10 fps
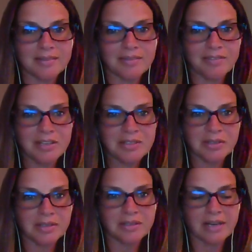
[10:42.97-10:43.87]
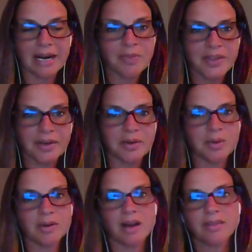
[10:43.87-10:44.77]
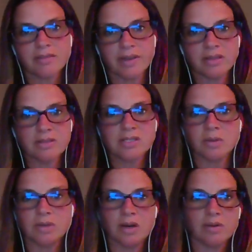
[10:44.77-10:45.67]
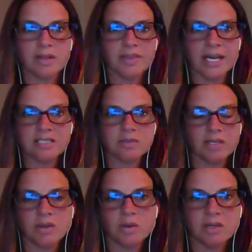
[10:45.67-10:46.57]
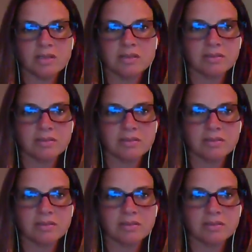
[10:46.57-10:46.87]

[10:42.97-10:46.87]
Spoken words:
vendor out there, or other vendors don't know that that's what you're